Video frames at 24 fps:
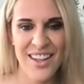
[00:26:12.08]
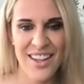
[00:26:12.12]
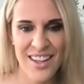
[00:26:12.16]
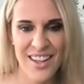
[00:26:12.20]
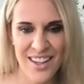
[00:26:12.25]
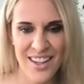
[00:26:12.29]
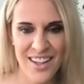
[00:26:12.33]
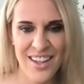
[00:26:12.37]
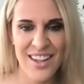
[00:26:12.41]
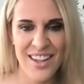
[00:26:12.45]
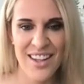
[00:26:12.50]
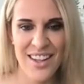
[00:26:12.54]

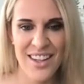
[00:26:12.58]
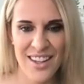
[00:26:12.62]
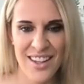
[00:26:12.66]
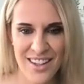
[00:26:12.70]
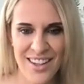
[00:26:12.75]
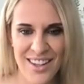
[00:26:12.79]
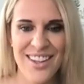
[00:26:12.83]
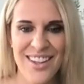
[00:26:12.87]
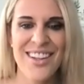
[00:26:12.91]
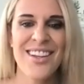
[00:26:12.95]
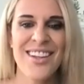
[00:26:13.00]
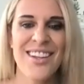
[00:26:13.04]

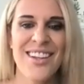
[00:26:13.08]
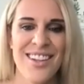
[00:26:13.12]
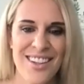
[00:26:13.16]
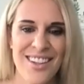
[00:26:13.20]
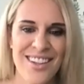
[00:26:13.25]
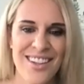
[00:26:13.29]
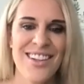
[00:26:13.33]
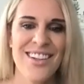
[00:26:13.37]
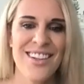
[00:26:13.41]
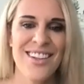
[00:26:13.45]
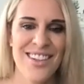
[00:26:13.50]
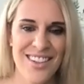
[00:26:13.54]

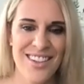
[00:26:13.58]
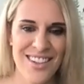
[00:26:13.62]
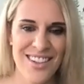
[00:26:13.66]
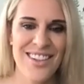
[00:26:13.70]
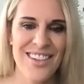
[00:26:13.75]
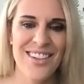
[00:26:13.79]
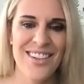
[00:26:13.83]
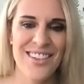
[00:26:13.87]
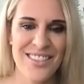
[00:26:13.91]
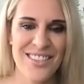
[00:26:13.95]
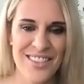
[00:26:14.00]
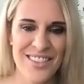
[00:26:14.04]

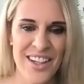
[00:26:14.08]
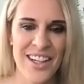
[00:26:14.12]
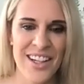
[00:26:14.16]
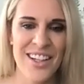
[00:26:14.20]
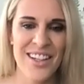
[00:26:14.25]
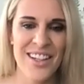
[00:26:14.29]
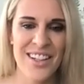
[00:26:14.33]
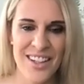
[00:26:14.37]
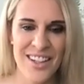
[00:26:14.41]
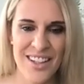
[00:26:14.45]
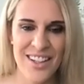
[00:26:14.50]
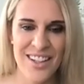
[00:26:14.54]

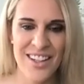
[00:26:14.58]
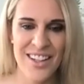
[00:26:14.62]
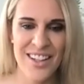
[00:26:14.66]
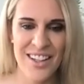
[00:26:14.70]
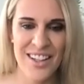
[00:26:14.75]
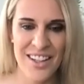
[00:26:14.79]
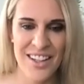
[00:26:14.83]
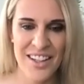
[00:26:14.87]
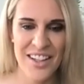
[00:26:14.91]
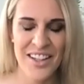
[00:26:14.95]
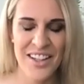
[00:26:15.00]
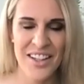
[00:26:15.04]

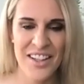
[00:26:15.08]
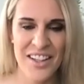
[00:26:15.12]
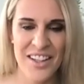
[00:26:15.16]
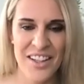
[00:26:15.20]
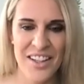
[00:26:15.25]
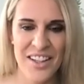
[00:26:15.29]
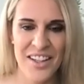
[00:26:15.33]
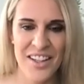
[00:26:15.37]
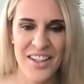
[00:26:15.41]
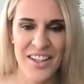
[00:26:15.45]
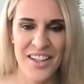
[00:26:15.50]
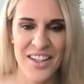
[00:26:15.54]

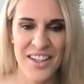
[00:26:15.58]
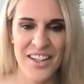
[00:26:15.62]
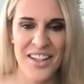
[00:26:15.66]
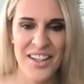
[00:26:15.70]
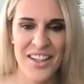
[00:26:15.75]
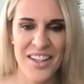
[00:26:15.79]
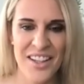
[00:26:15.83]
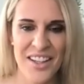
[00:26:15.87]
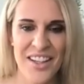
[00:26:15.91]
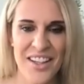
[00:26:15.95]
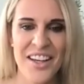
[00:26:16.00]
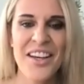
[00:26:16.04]

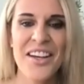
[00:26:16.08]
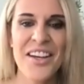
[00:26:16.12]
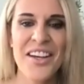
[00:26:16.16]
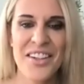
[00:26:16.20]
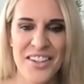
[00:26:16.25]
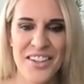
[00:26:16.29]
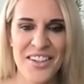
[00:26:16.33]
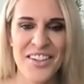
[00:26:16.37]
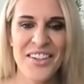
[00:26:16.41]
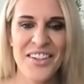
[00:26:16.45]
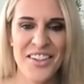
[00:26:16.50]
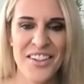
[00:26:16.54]

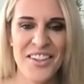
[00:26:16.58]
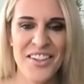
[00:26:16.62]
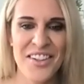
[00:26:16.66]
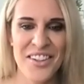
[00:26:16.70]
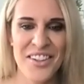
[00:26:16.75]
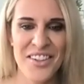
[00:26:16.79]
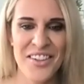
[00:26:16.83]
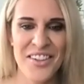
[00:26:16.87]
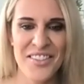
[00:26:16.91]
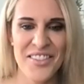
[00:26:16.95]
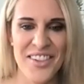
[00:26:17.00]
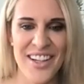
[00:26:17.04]

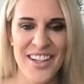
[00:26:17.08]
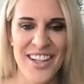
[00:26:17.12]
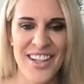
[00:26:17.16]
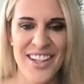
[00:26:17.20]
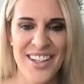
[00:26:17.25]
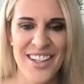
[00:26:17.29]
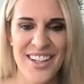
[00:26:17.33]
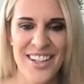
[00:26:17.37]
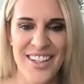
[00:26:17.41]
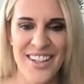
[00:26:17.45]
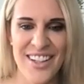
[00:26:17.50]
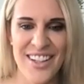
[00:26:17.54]

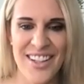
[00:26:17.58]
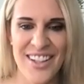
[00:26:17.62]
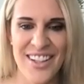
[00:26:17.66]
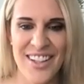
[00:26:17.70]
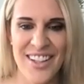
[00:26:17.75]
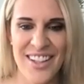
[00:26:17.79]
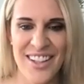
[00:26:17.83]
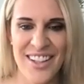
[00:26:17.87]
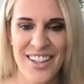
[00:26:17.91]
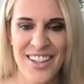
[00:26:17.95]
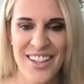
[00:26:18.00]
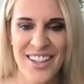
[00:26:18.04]

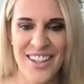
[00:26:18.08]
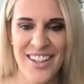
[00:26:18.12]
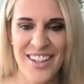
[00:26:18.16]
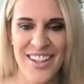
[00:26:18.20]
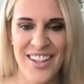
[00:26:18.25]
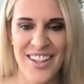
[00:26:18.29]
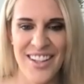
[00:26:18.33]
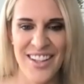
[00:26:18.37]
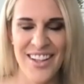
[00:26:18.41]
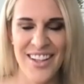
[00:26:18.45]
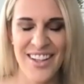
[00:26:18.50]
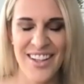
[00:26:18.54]

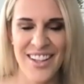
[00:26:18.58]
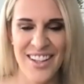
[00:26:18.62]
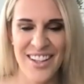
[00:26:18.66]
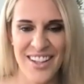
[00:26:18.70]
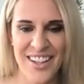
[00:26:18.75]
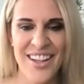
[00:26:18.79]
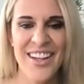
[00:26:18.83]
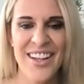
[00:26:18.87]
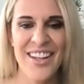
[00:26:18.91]
(not speaking)